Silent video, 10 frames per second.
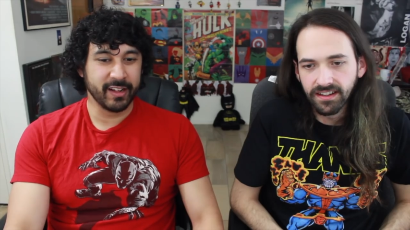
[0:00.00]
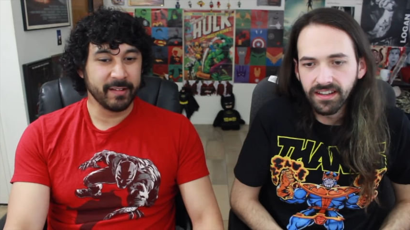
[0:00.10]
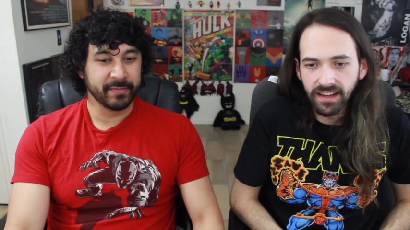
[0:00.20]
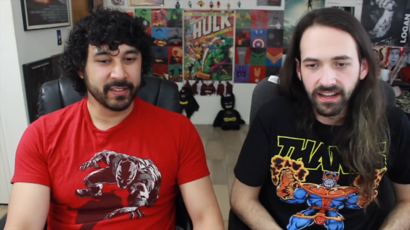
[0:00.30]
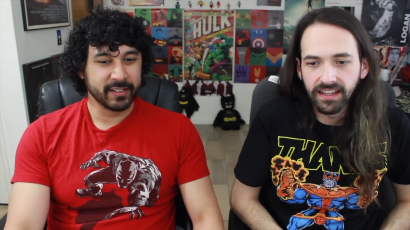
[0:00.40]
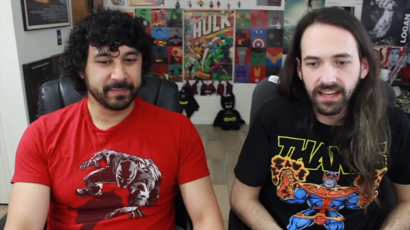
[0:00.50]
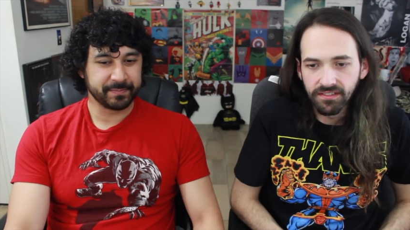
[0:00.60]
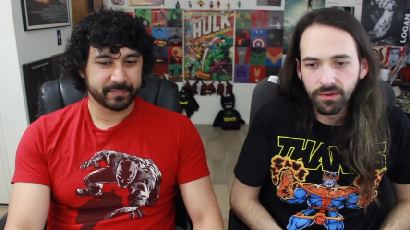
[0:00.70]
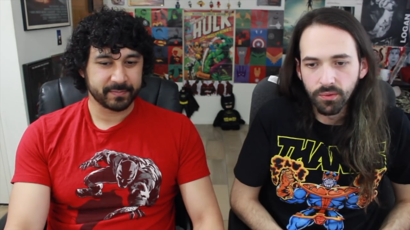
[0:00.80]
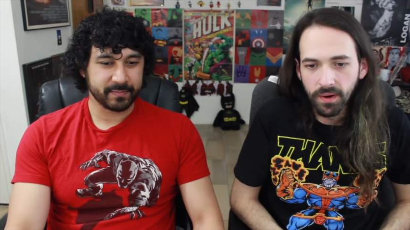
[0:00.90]
Speaker 1: Yeah, I
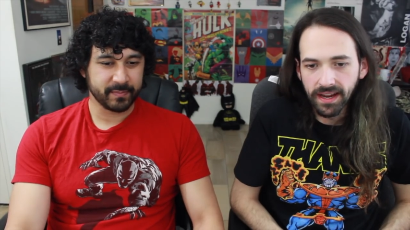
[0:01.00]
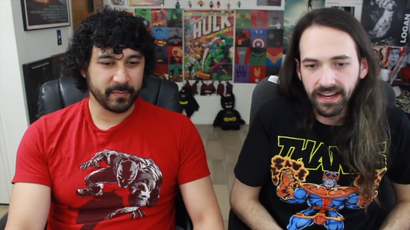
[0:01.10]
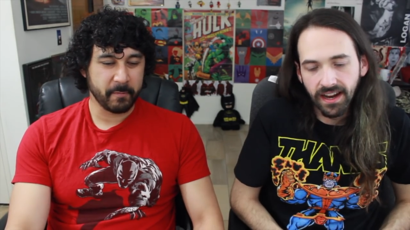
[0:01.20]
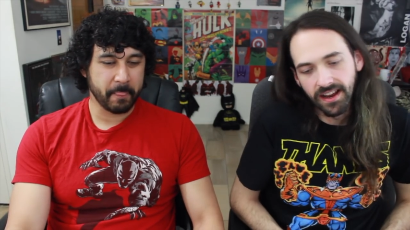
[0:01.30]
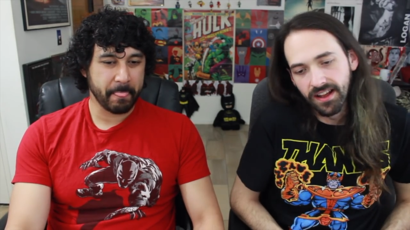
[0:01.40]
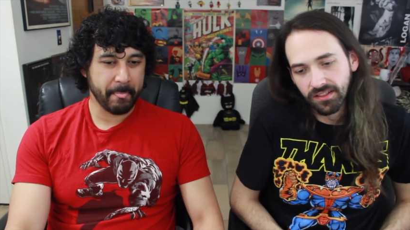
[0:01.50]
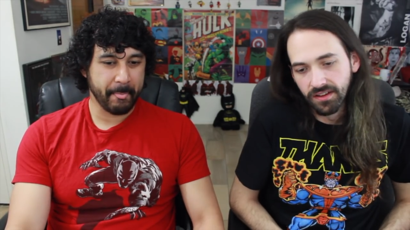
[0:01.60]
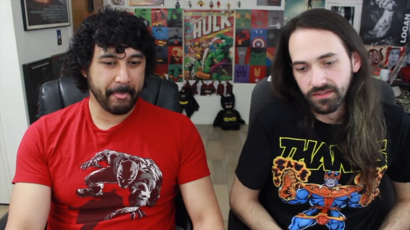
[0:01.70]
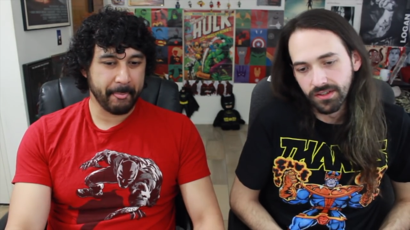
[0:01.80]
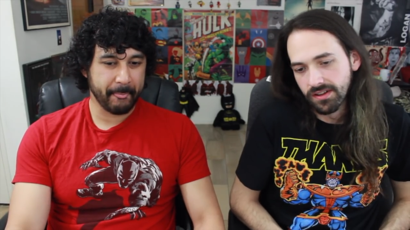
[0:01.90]
gave it weight. I, I
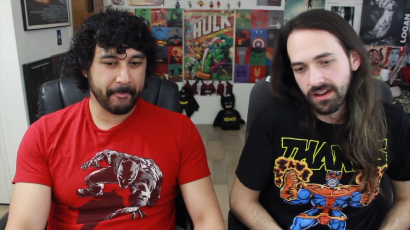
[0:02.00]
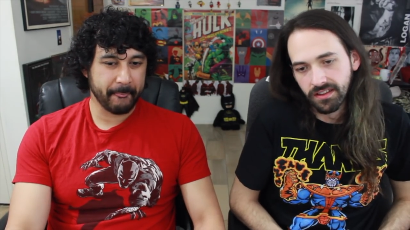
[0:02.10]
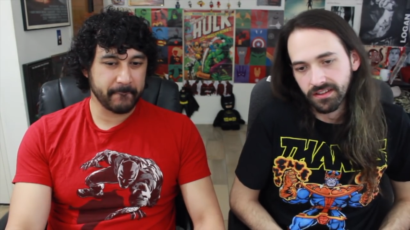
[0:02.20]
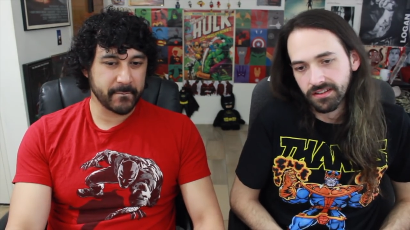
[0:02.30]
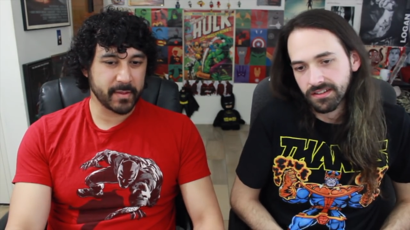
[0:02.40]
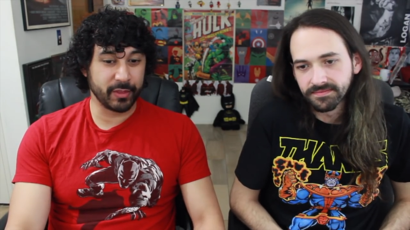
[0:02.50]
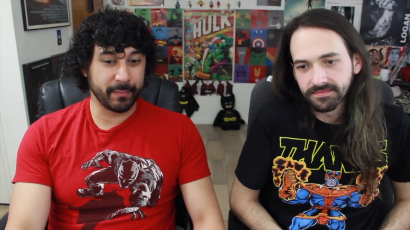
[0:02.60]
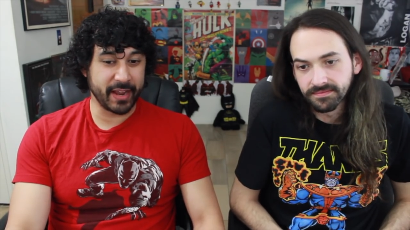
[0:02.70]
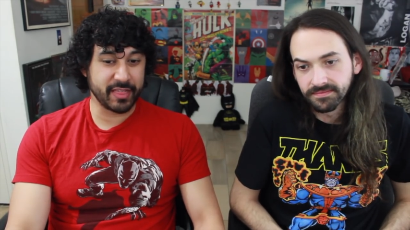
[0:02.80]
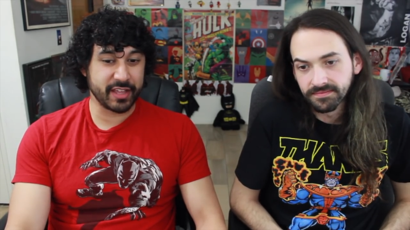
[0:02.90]
loved Klaue though.
Speaker 2: And the
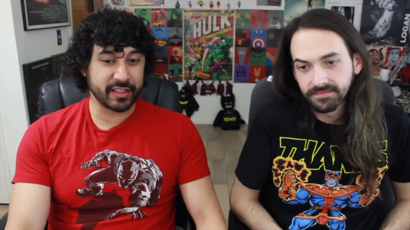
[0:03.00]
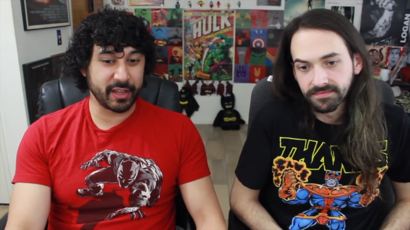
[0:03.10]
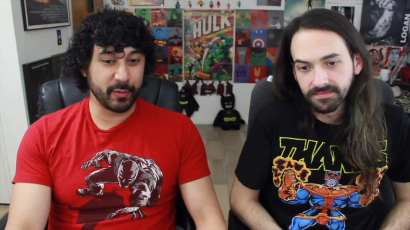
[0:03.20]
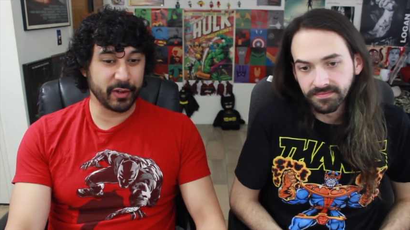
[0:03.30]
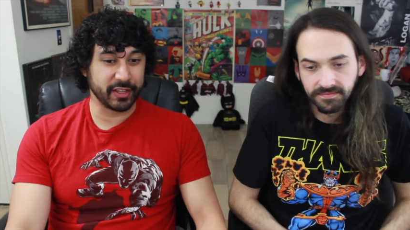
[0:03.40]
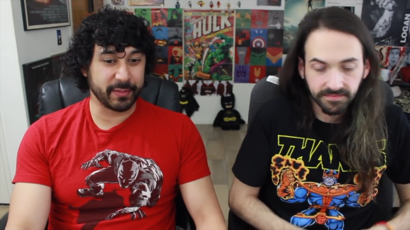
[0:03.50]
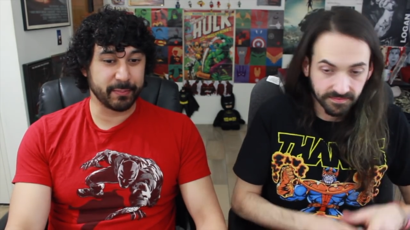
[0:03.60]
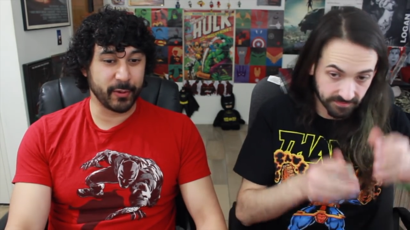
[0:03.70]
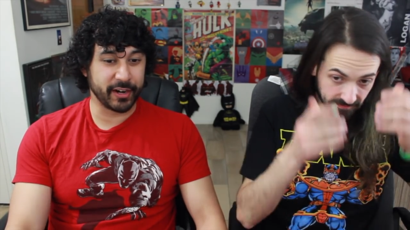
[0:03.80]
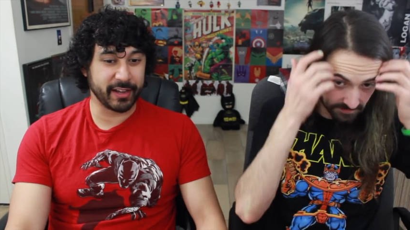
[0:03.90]
main thing they really
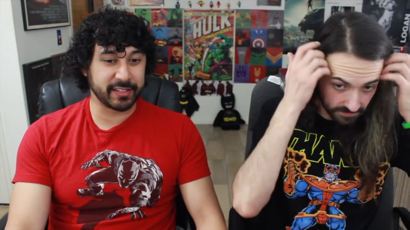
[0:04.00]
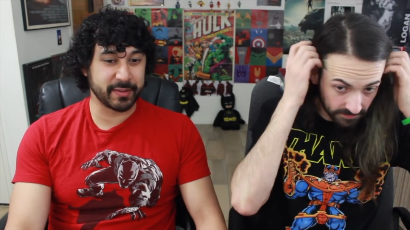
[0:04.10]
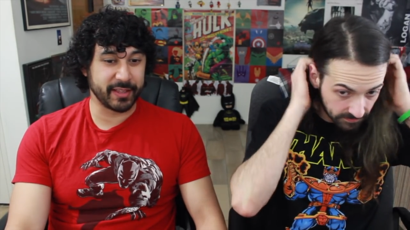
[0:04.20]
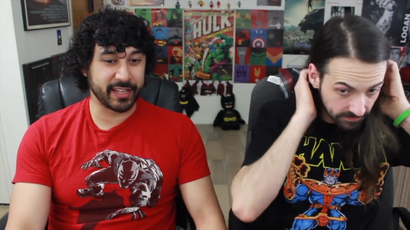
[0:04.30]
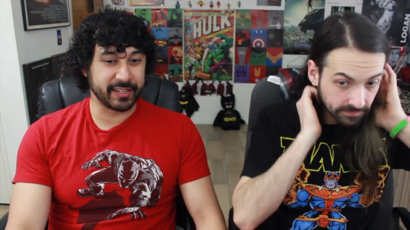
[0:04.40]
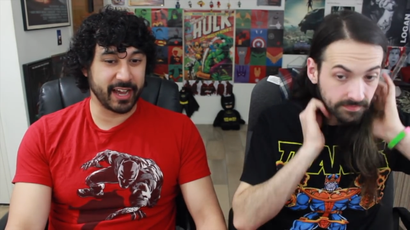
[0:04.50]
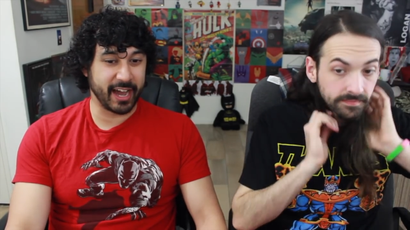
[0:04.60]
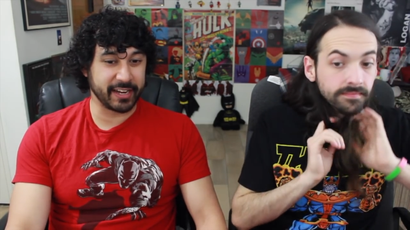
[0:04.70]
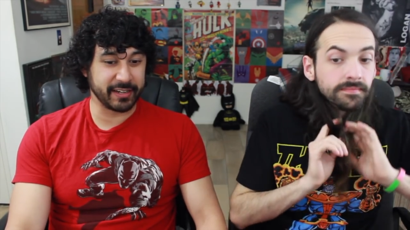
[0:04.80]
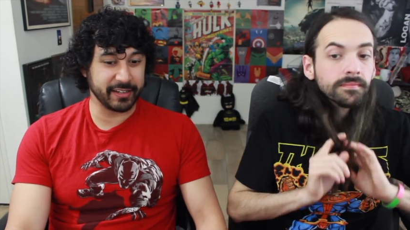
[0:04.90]
pointed out to me that
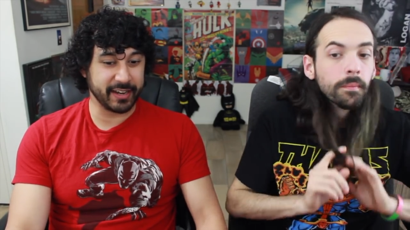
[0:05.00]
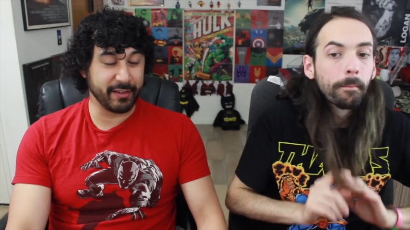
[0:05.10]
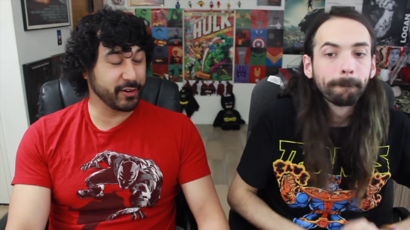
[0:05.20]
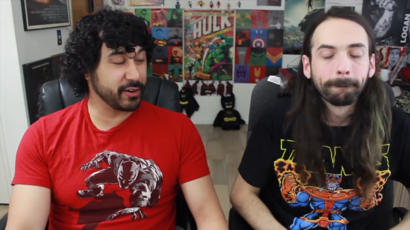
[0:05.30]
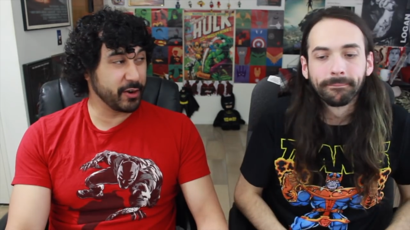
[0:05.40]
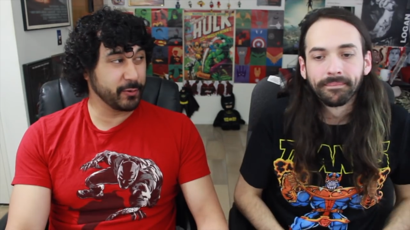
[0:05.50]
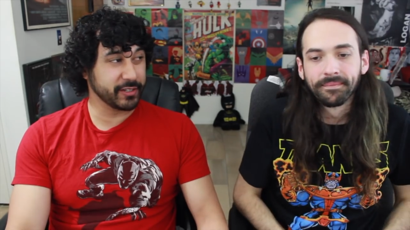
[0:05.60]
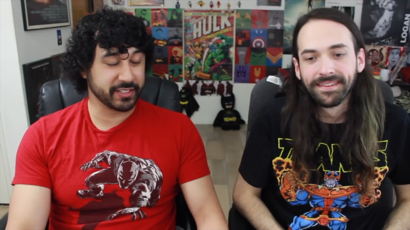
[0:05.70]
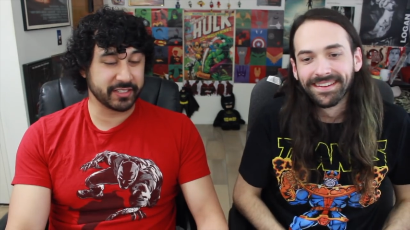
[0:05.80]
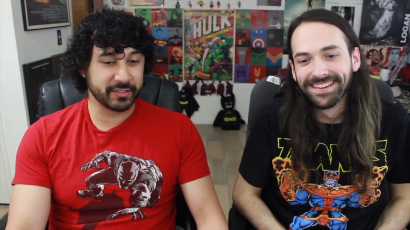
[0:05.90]
I never
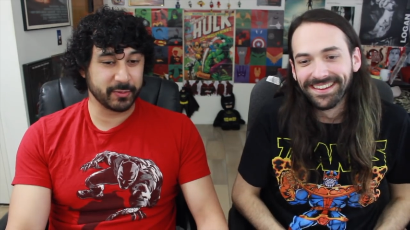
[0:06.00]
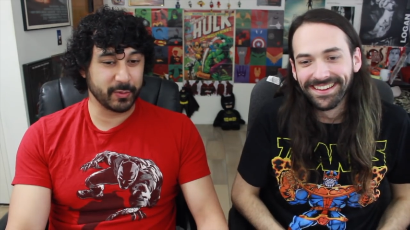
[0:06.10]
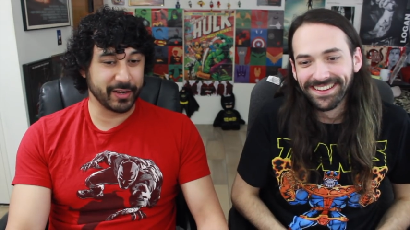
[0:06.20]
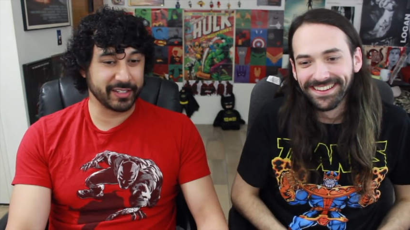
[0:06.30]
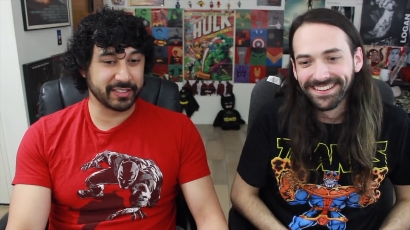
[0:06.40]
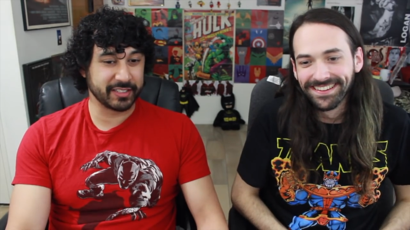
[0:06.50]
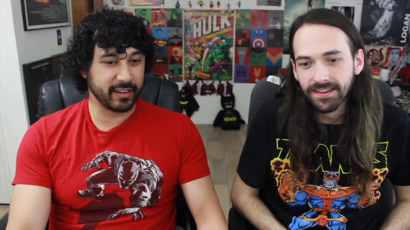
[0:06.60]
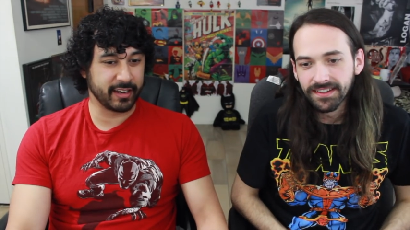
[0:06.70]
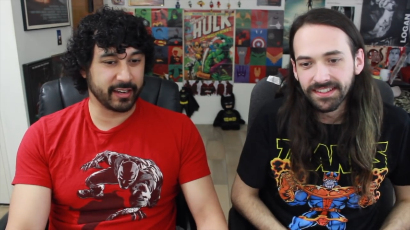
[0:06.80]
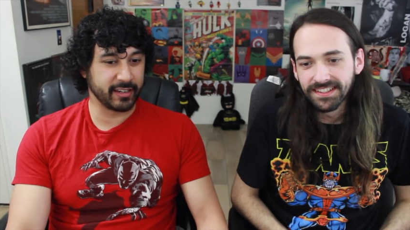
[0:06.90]
noticed was
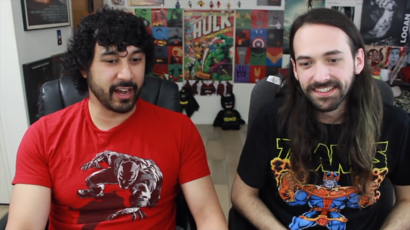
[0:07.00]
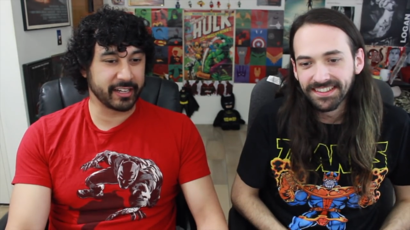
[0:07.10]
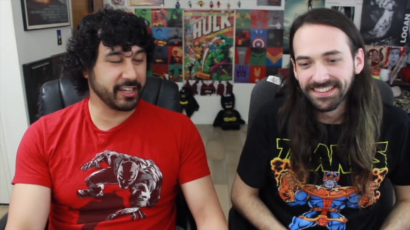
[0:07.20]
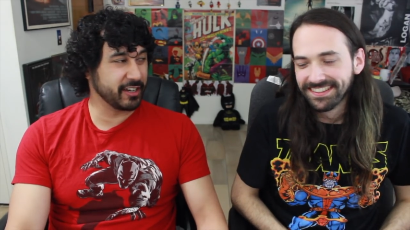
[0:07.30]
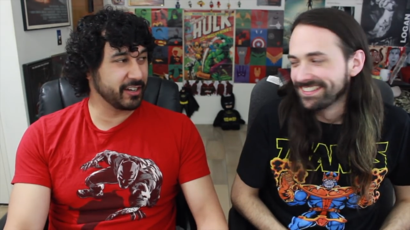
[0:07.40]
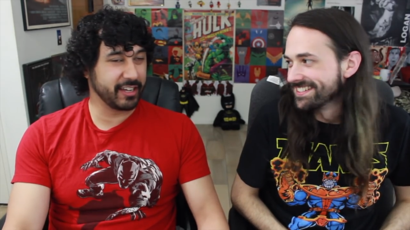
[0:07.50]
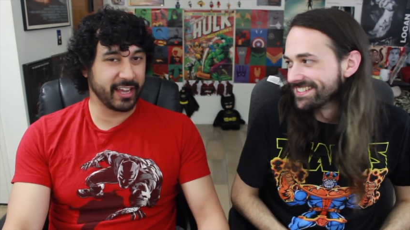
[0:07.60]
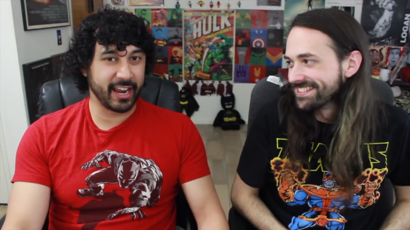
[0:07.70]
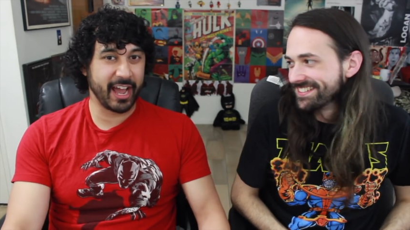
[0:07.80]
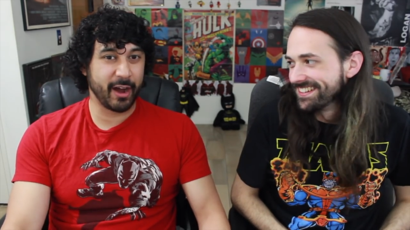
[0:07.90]
Nakia,
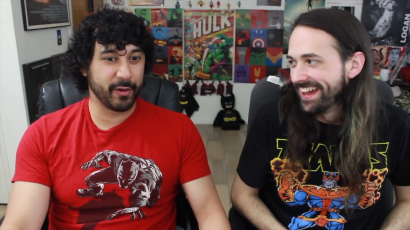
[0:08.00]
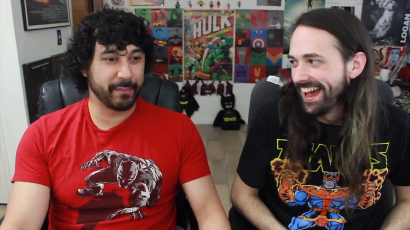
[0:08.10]
Nakia and how